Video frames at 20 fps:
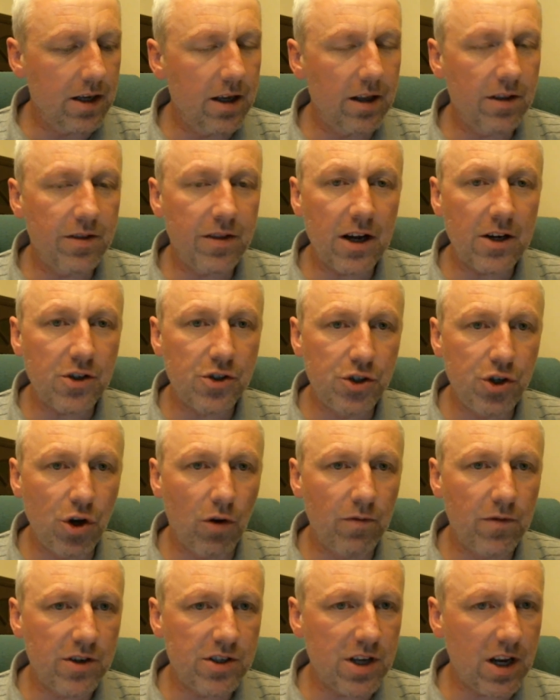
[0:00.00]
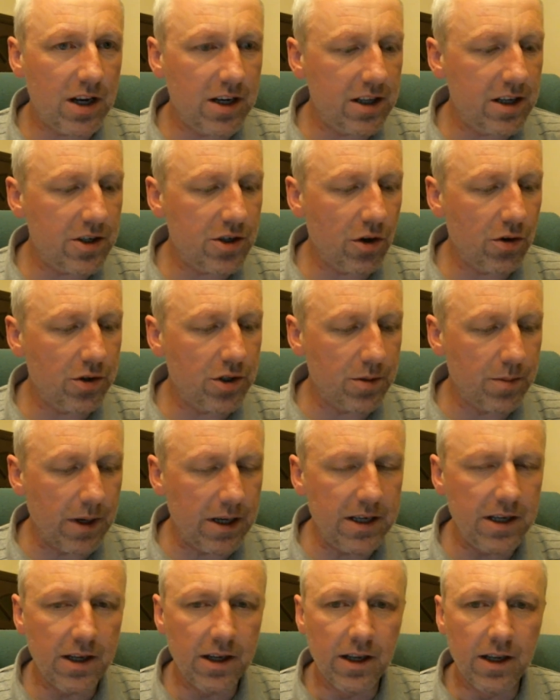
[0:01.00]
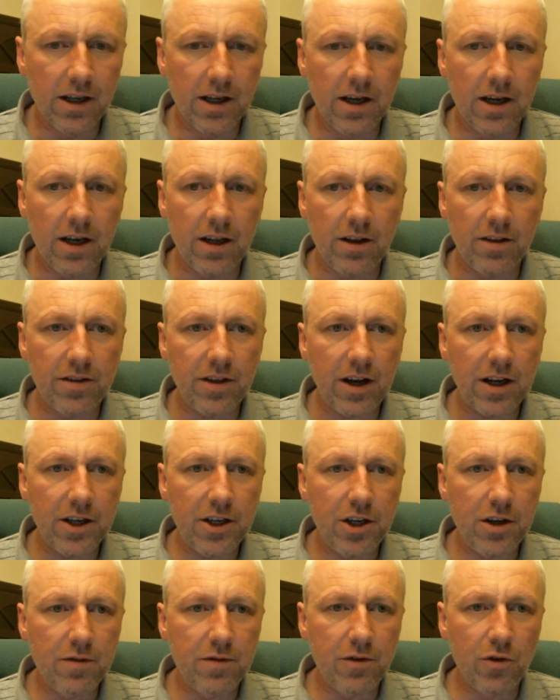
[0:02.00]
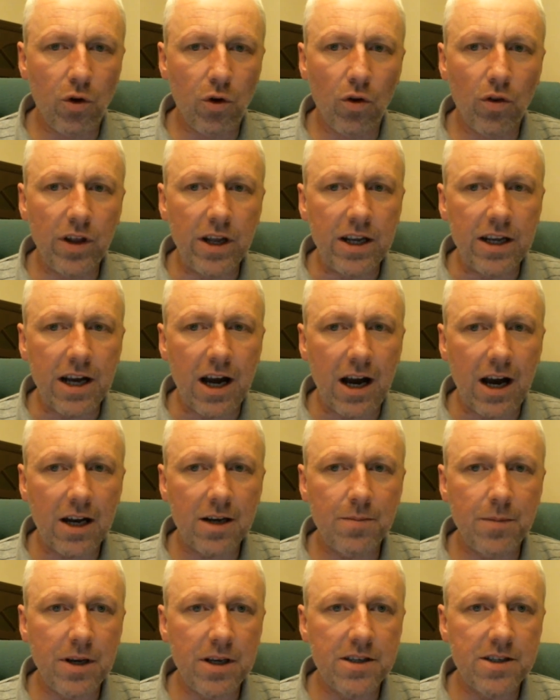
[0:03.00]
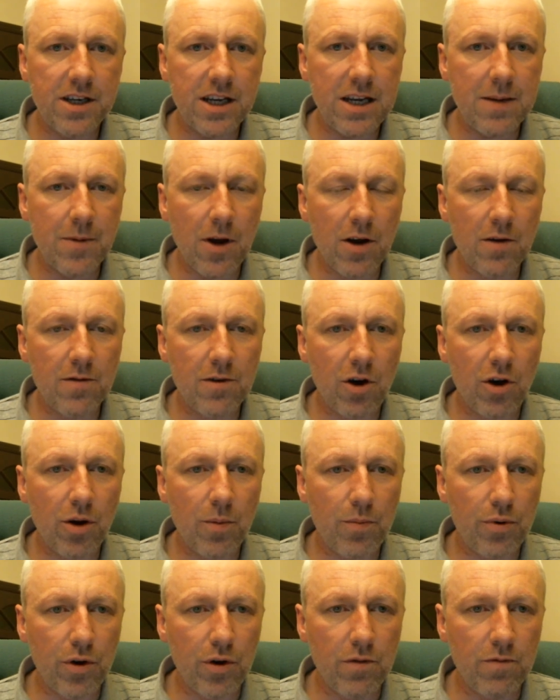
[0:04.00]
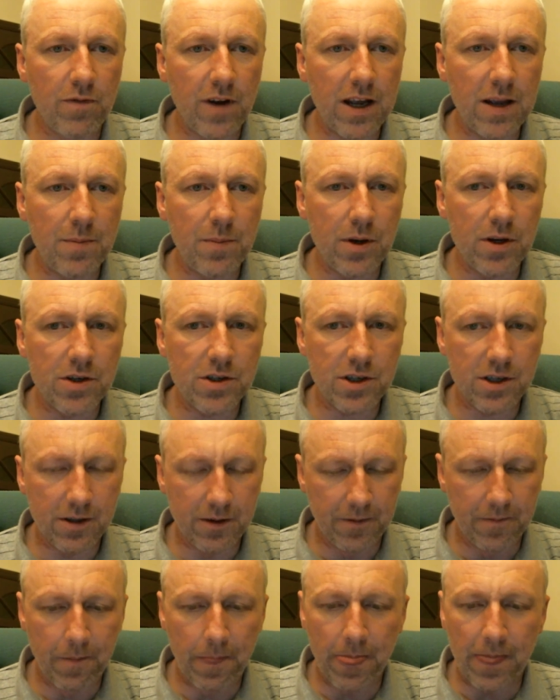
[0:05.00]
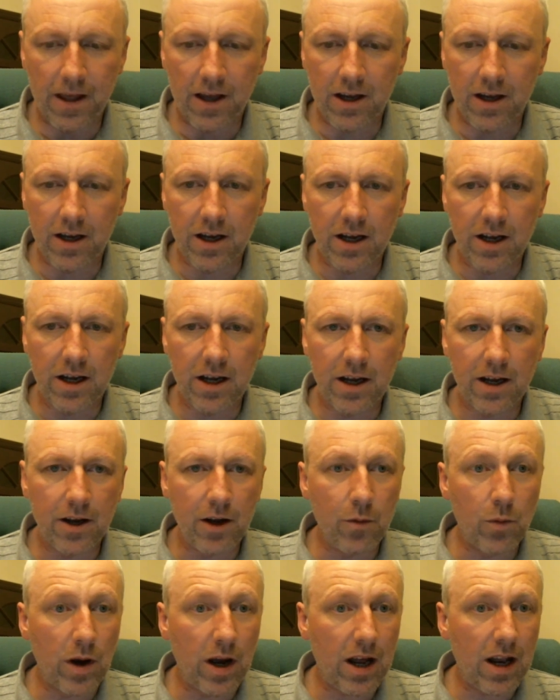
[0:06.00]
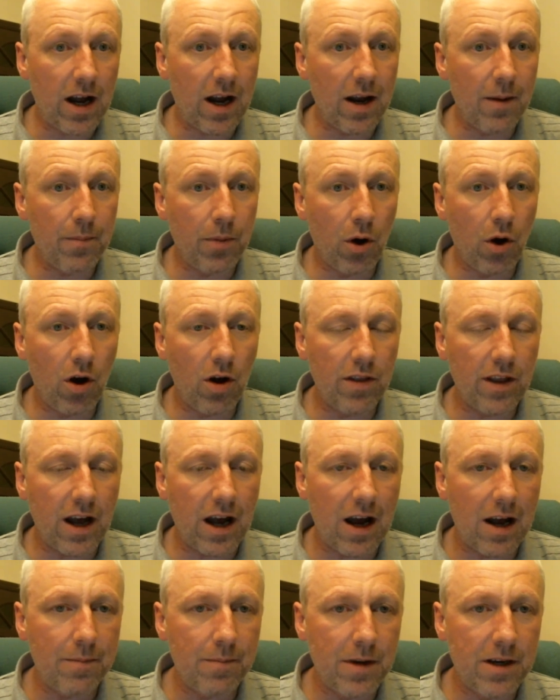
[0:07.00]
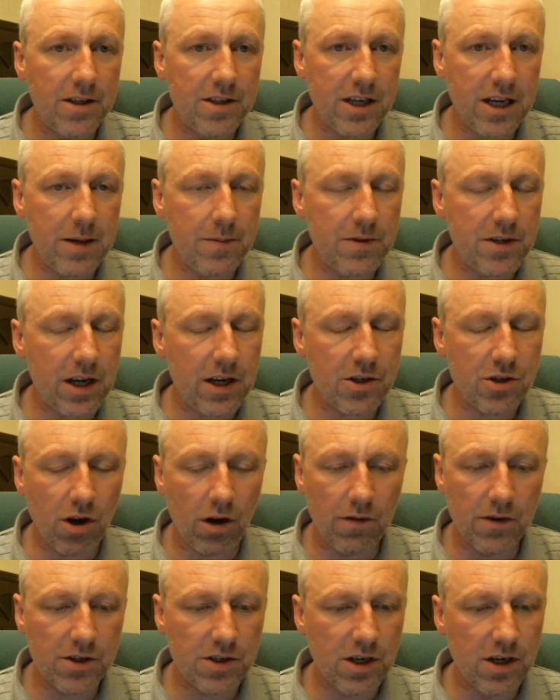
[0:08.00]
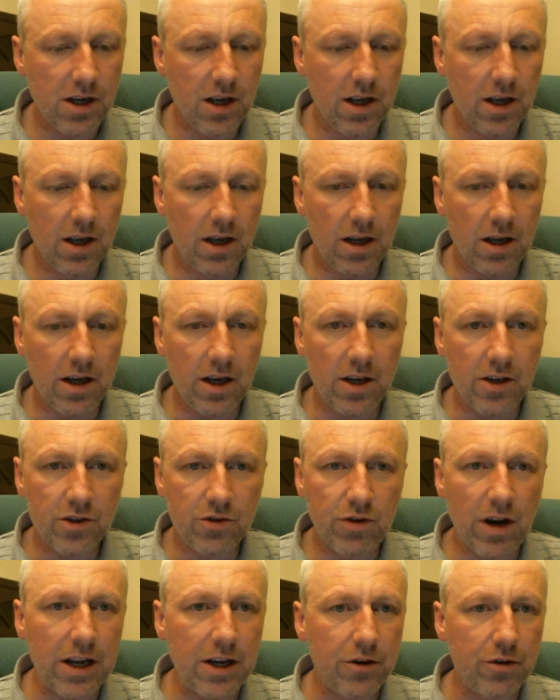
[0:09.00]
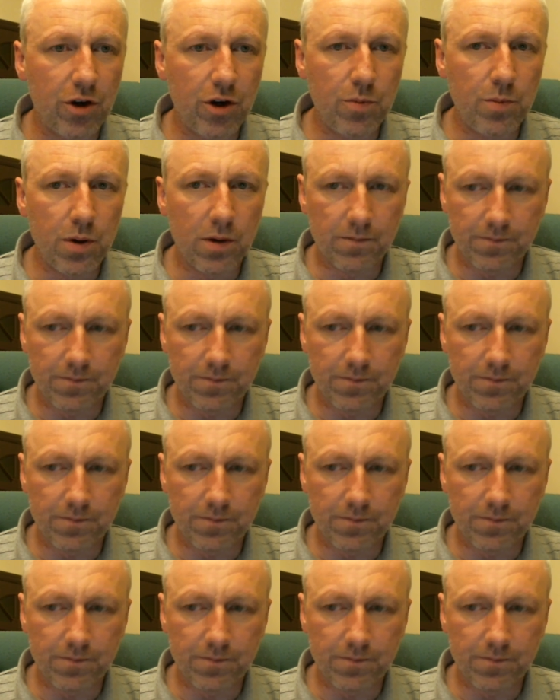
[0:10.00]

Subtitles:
Thanks, John, for sending this on to me. And thank you for all the admin team over on Approved Vapors, where I am part of that admin team, 6 of us. Great group.